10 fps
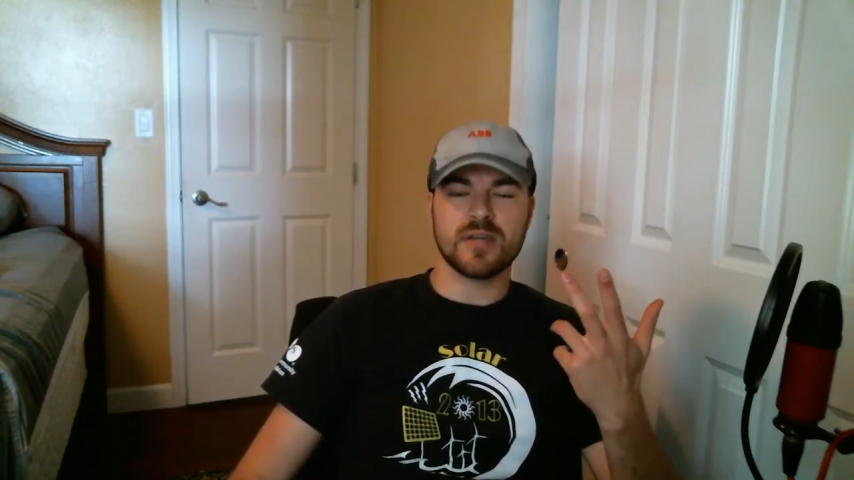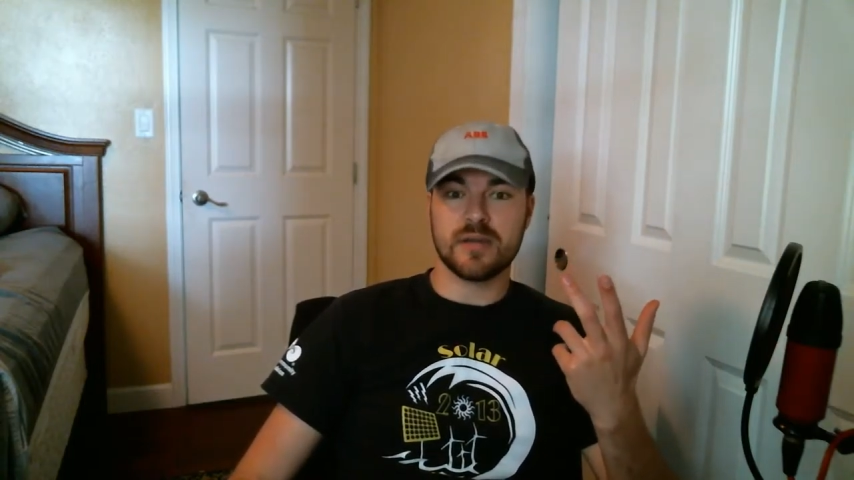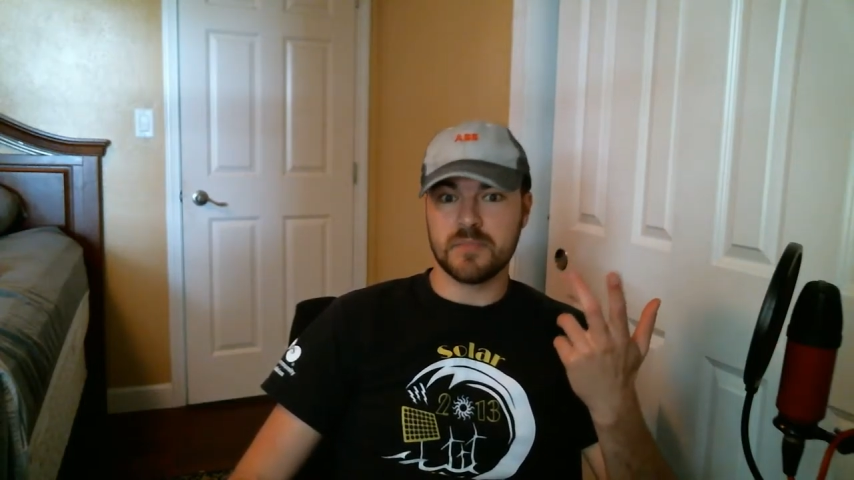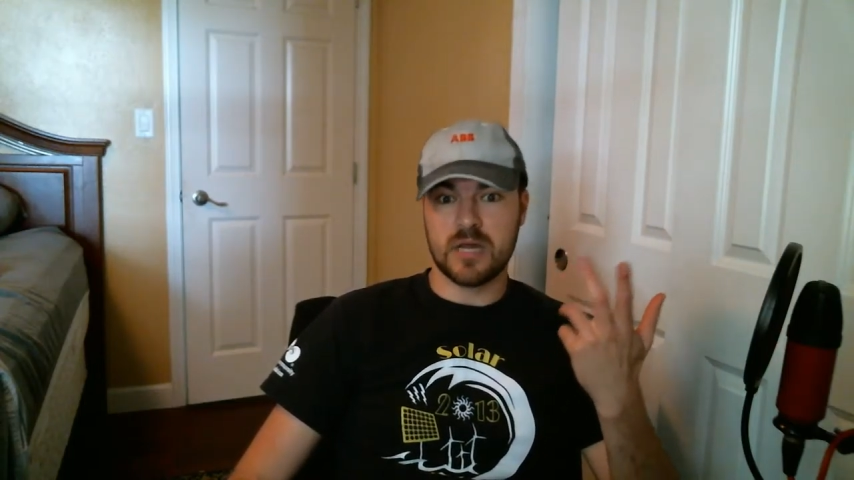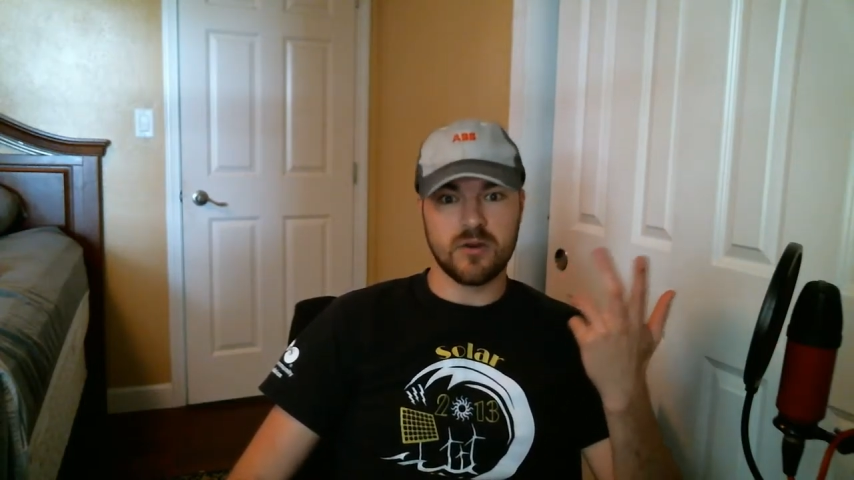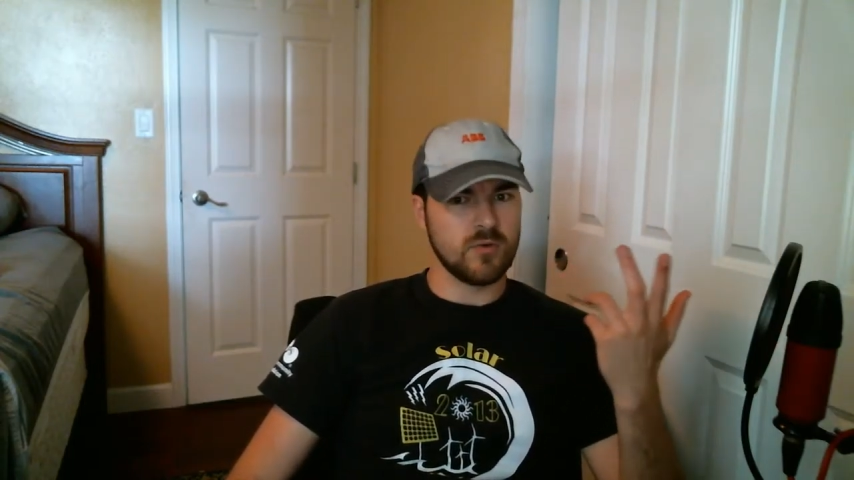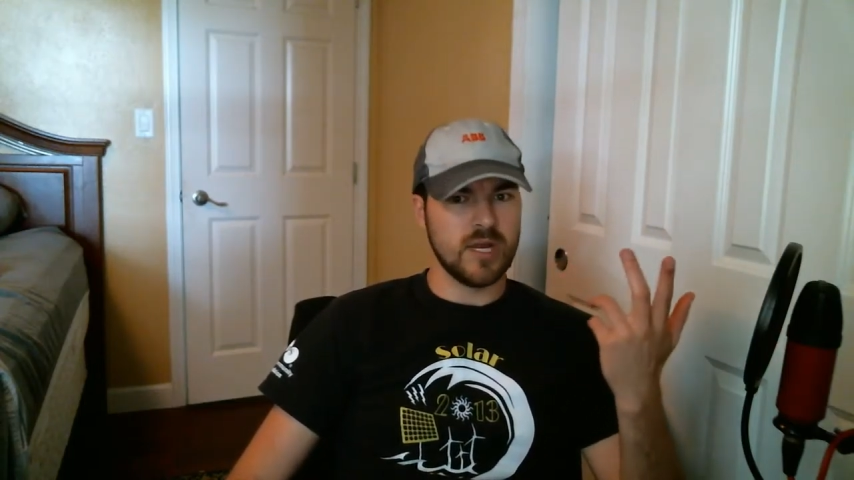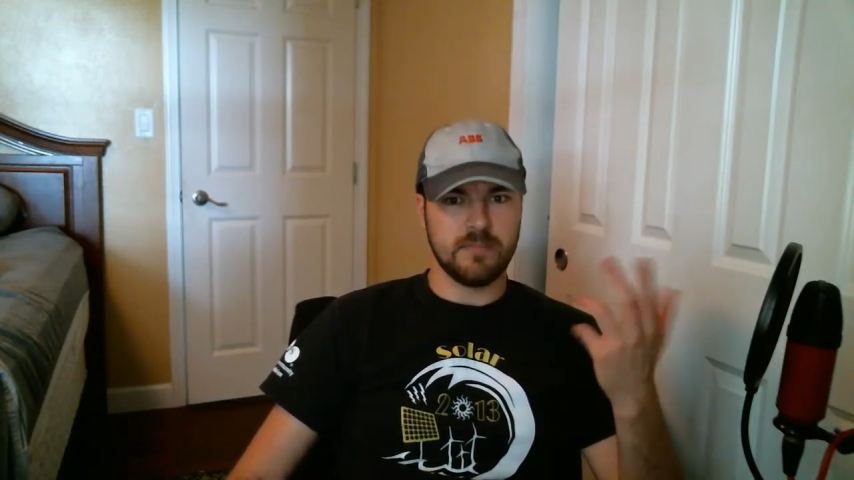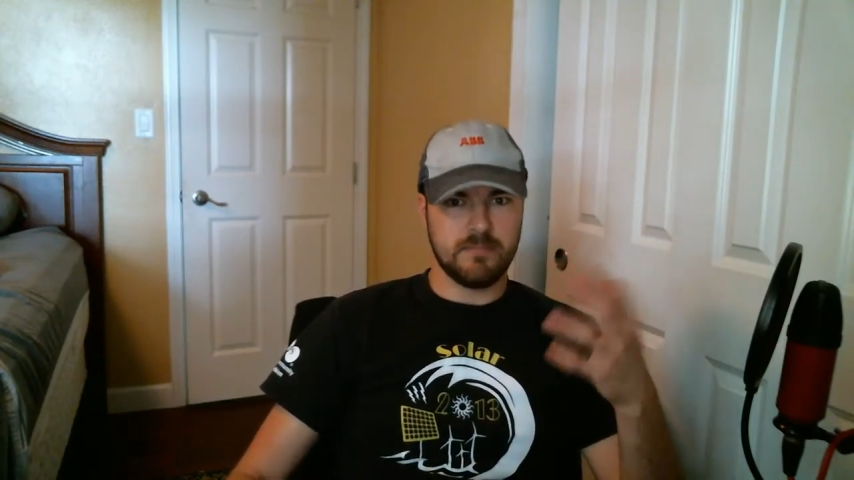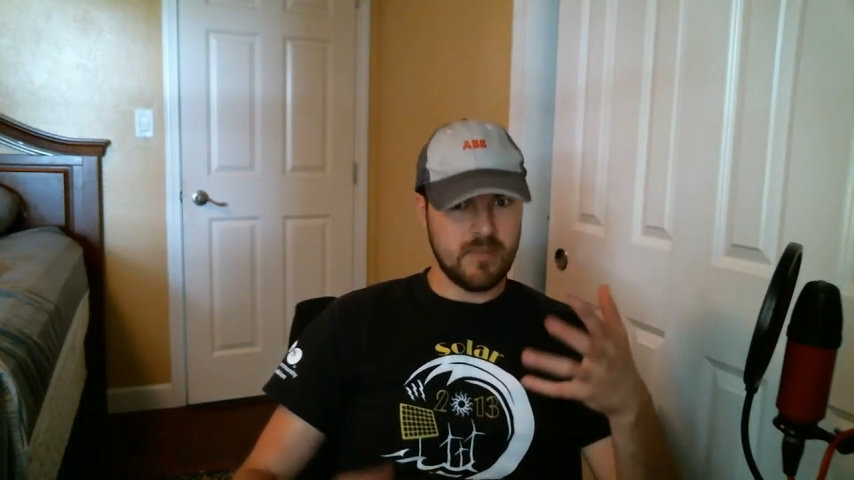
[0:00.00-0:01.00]
I, I know,
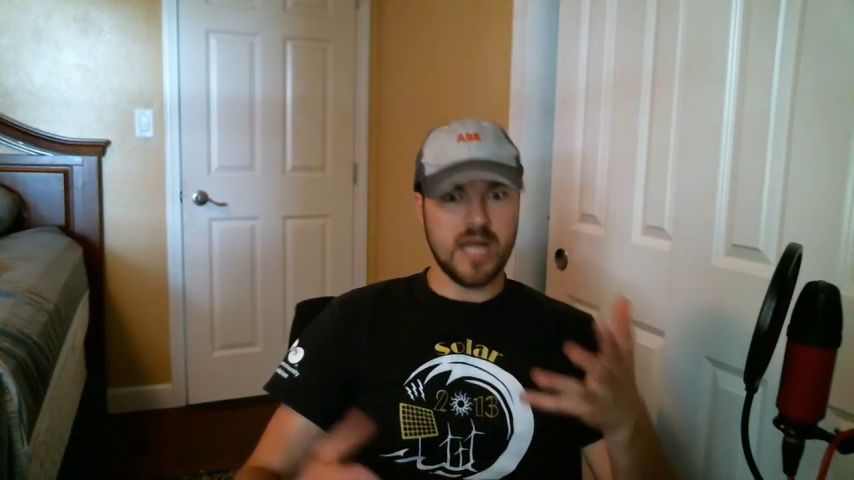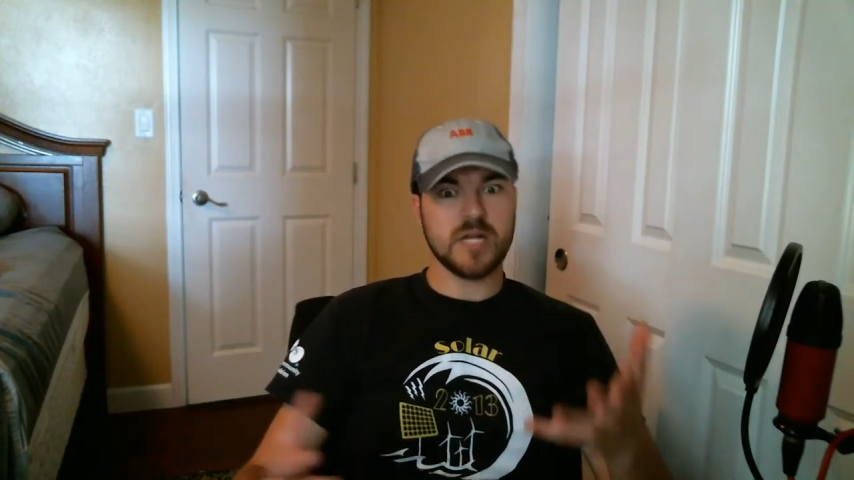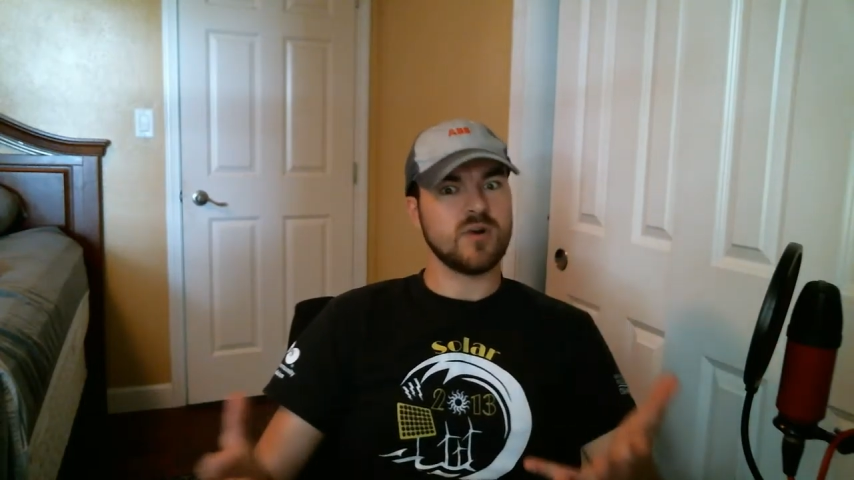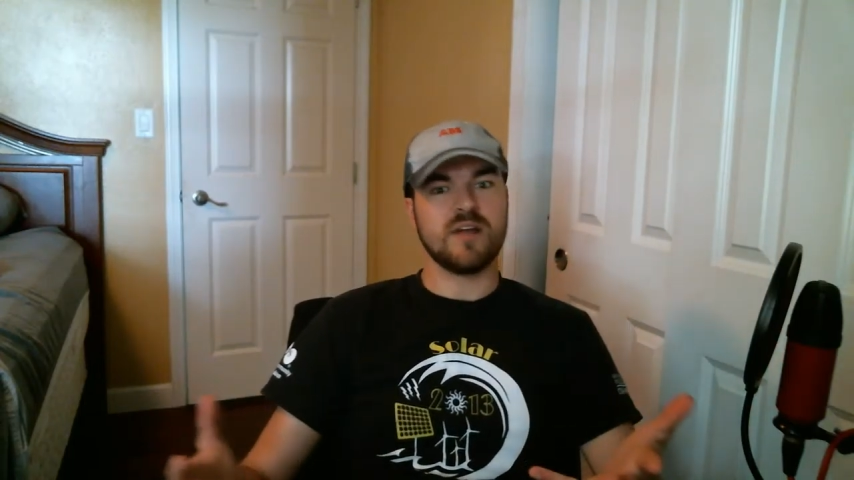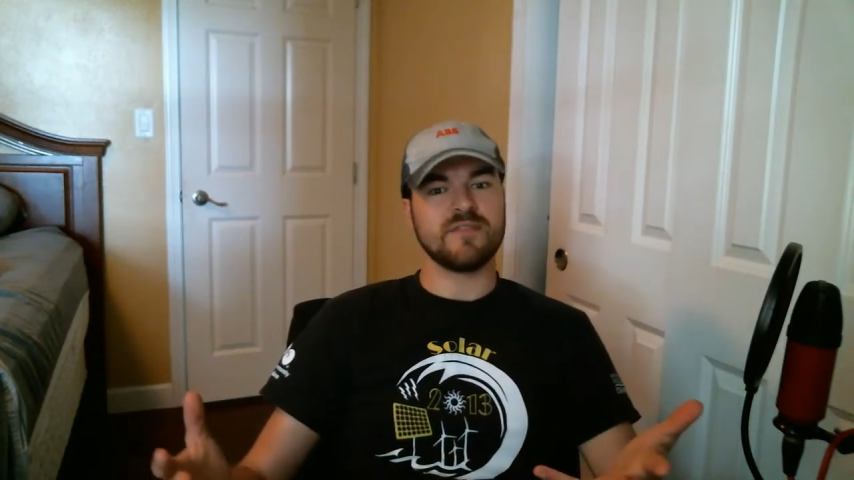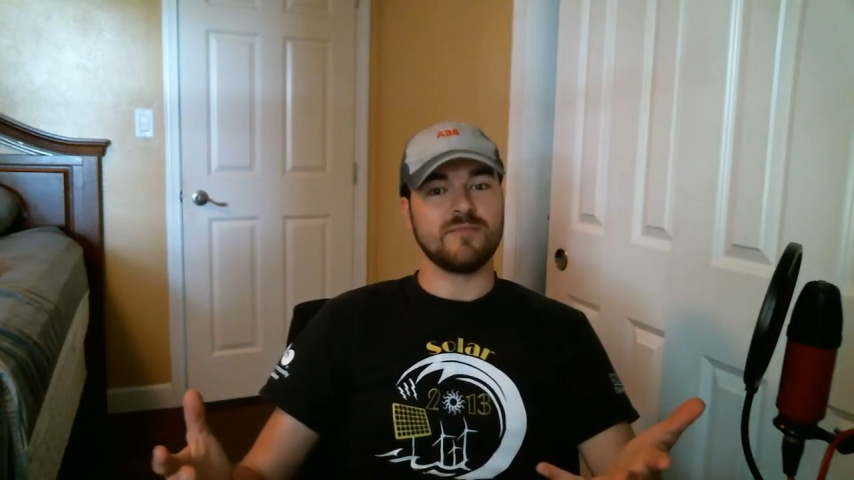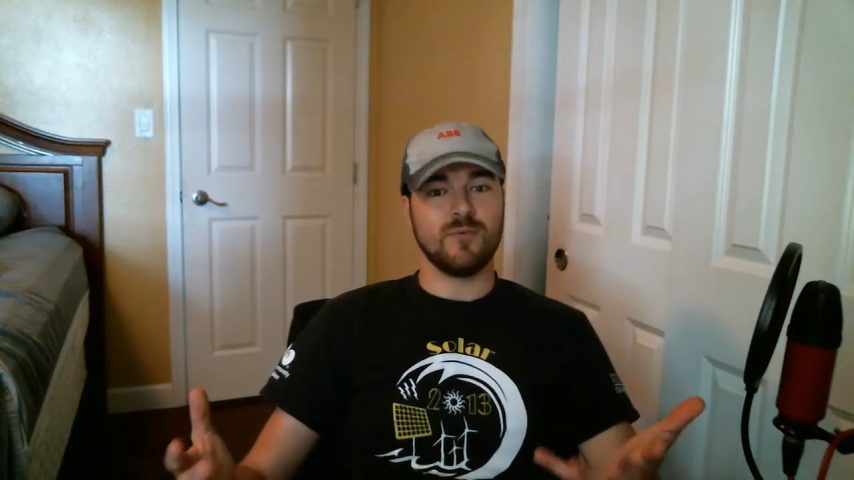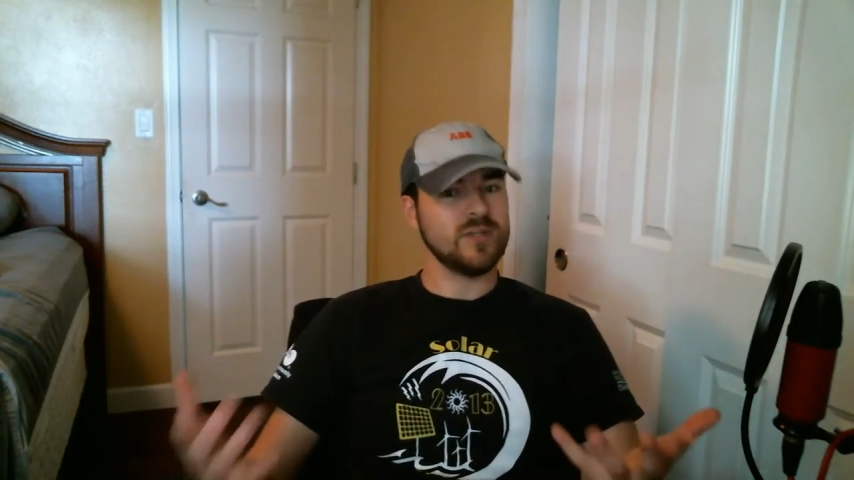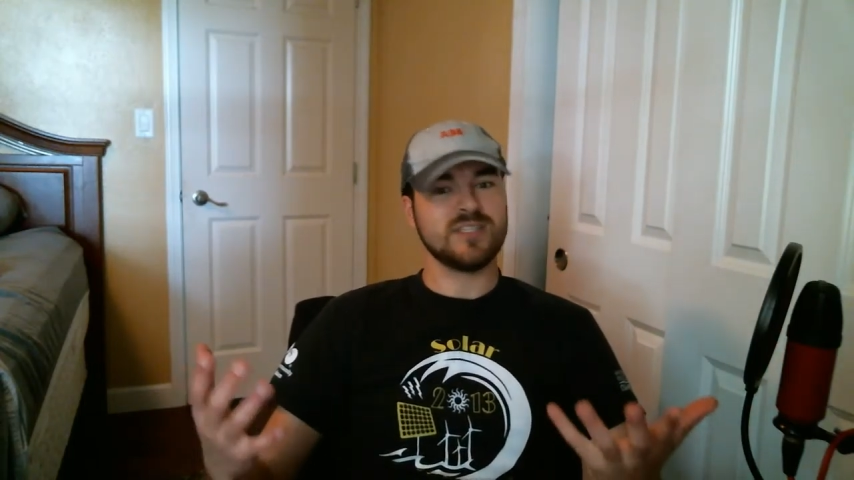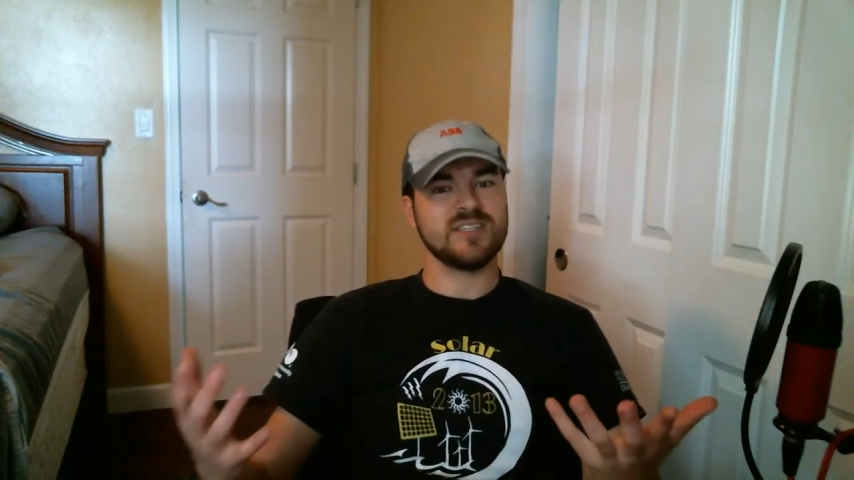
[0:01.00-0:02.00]
right? Minecraft cover.
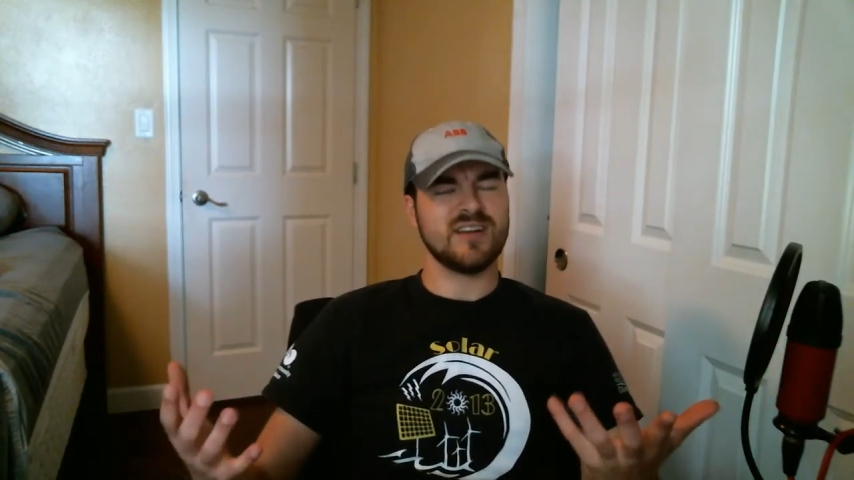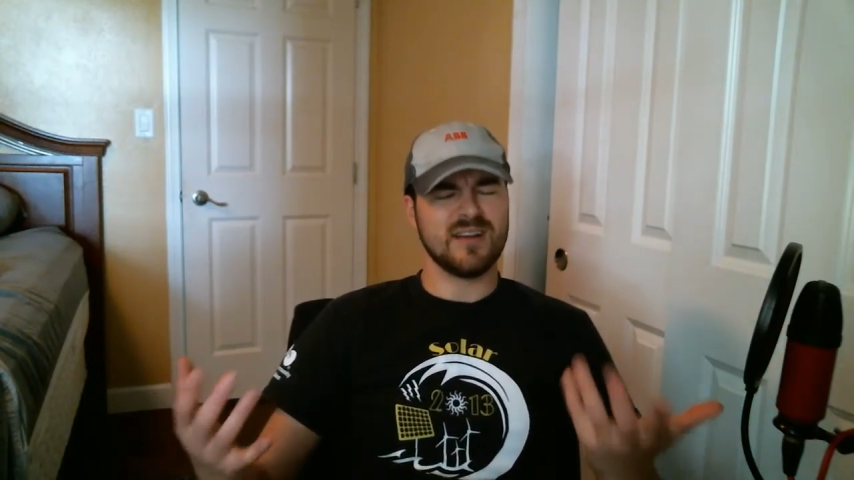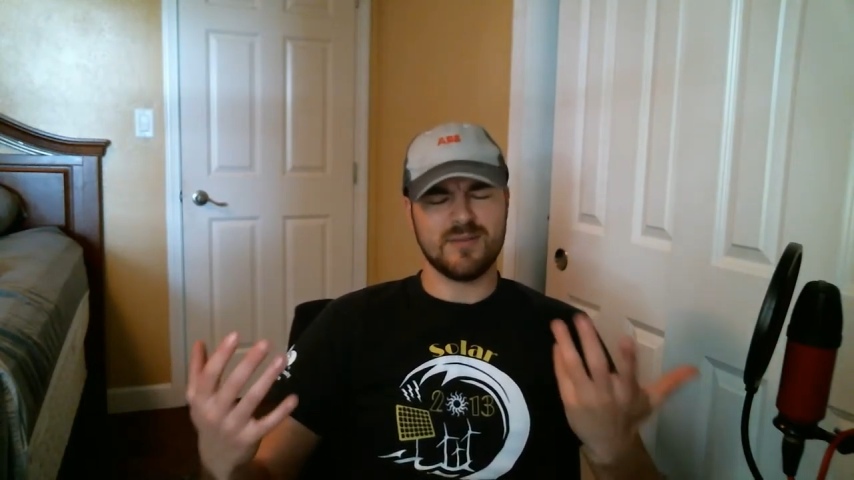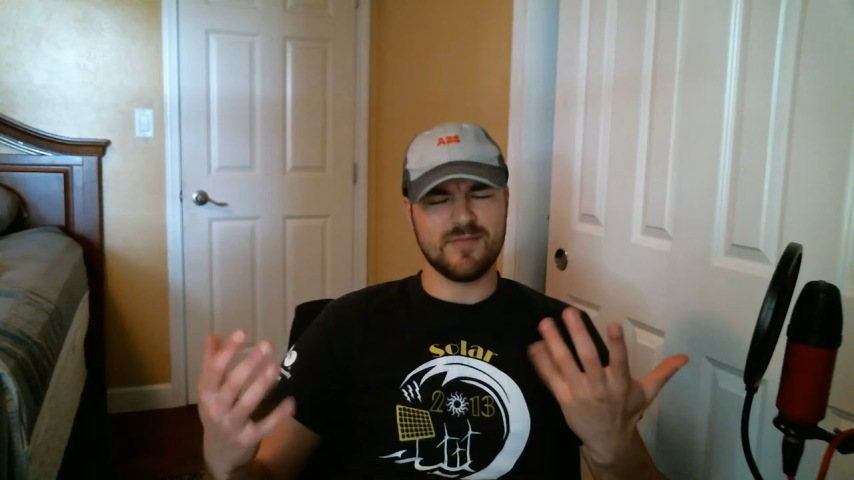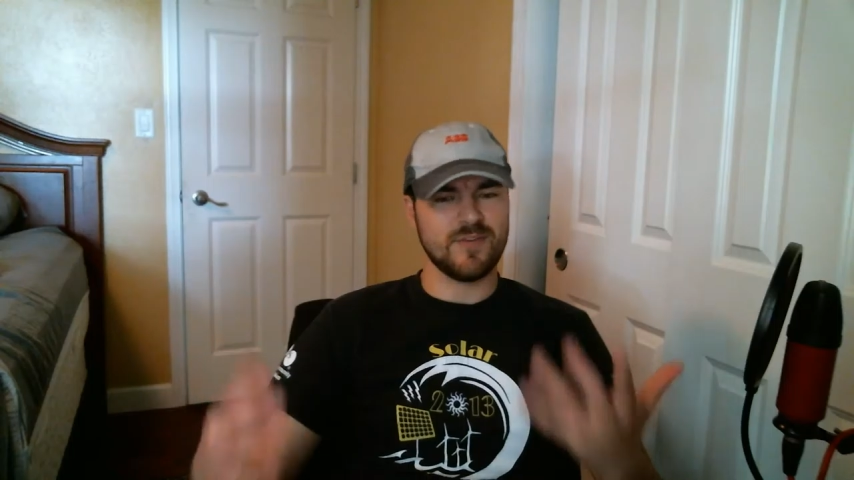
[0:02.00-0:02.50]
What is he talking about?